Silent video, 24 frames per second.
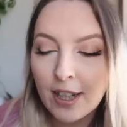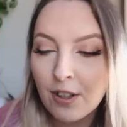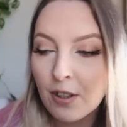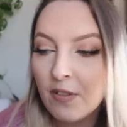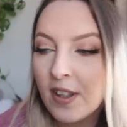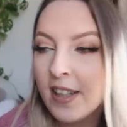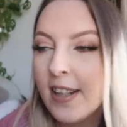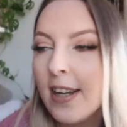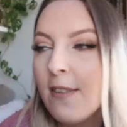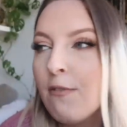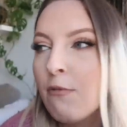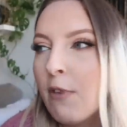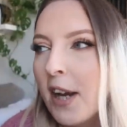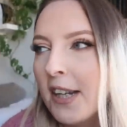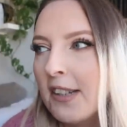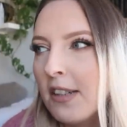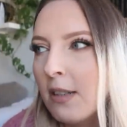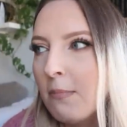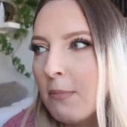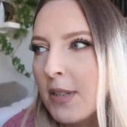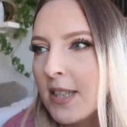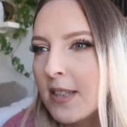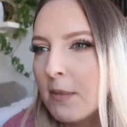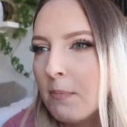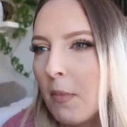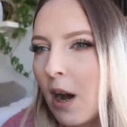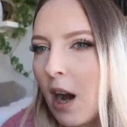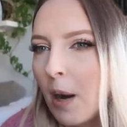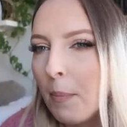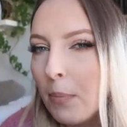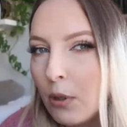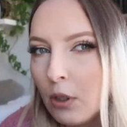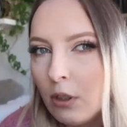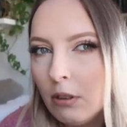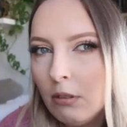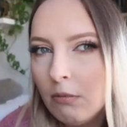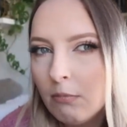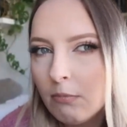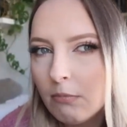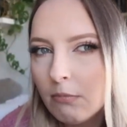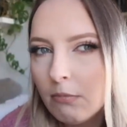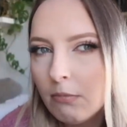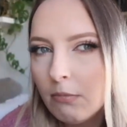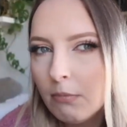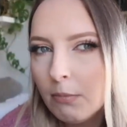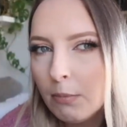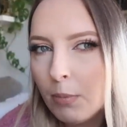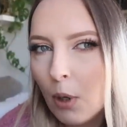I don't think I've read a Miss Marple
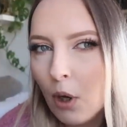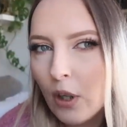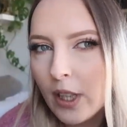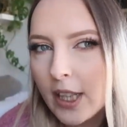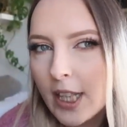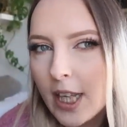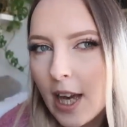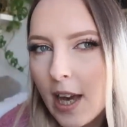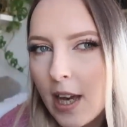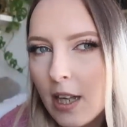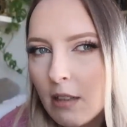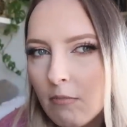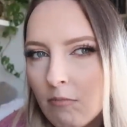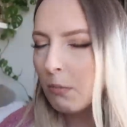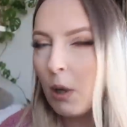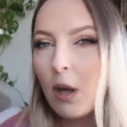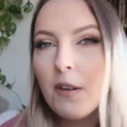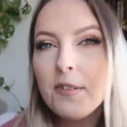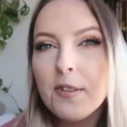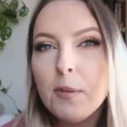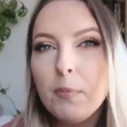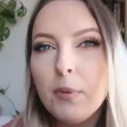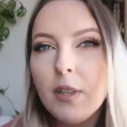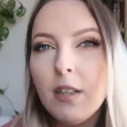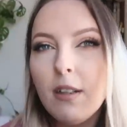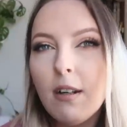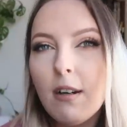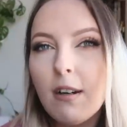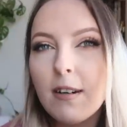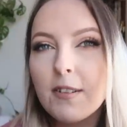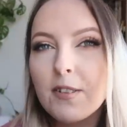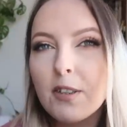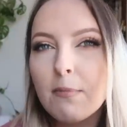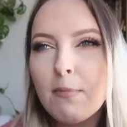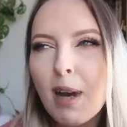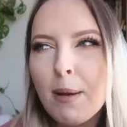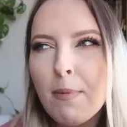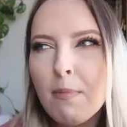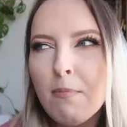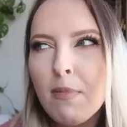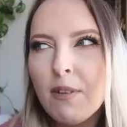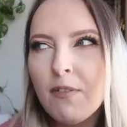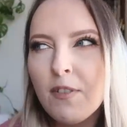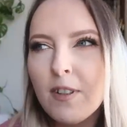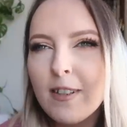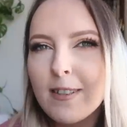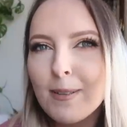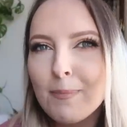book yet. Possibly not. So it might be
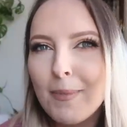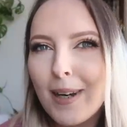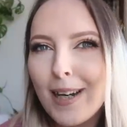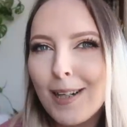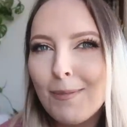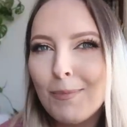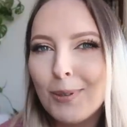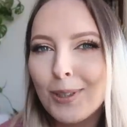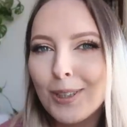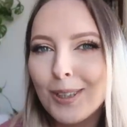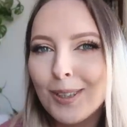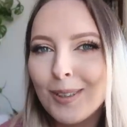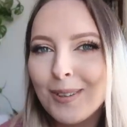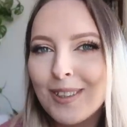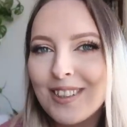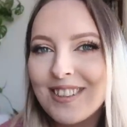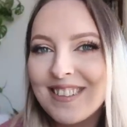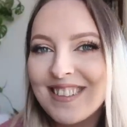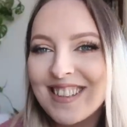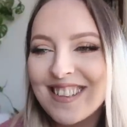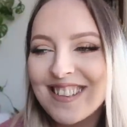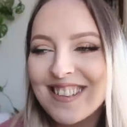my first Marple, which is